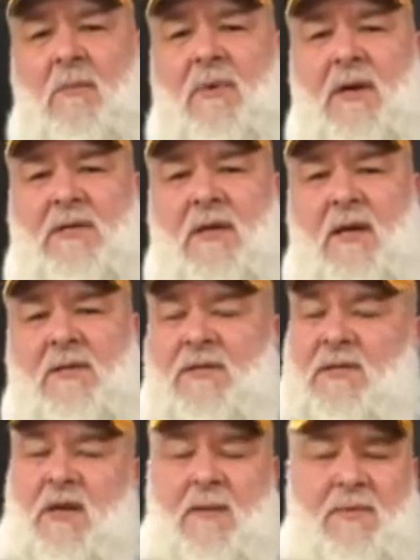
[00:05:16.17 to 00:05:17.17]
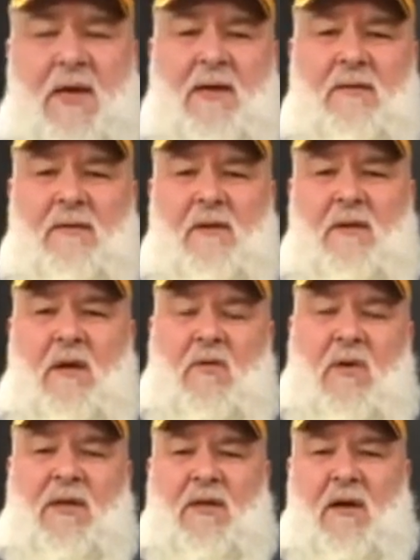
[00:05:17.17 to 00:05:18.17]
But uh, just an update. Not
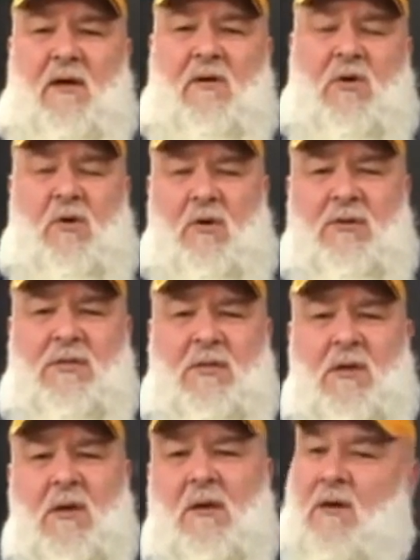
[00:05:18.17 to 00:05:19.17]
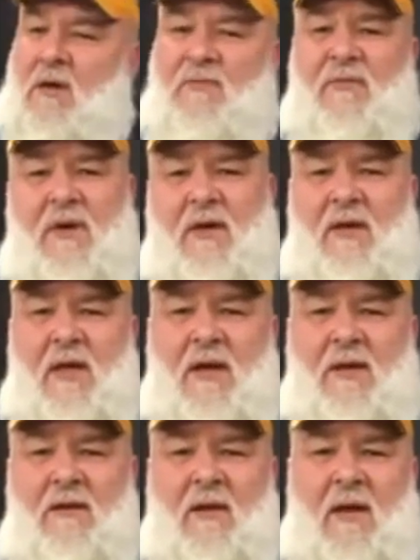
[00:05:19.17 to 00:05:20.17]
quite there. Close. Gonna fucking get
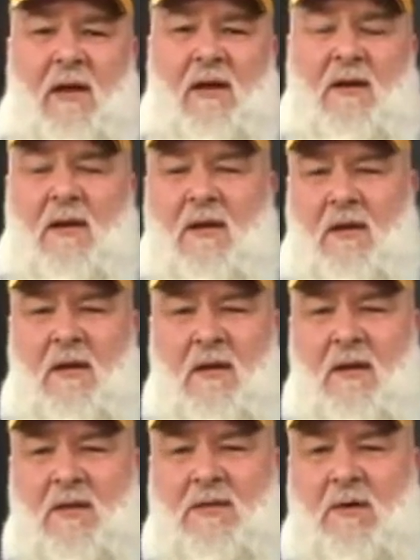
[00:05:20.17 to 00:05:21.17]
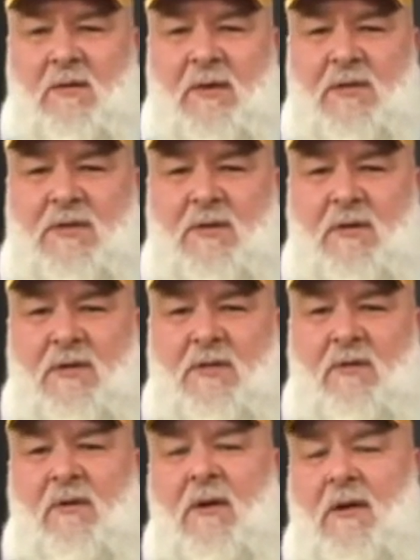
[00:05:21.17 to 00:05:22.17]
it. And uh, that's all there is to it.
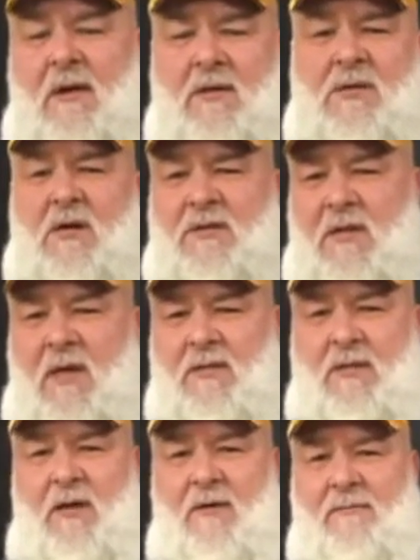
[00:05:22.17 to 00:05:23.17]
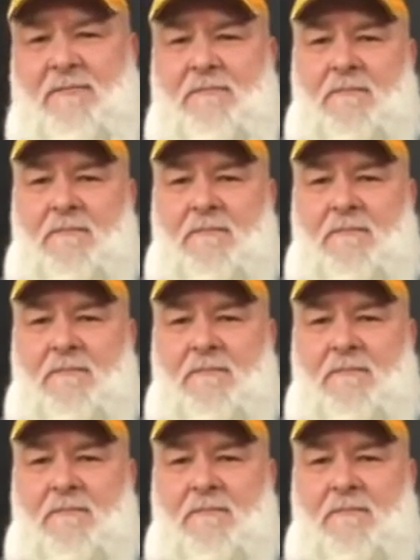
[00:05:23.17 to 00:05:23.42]
So I'll talk to you guys later.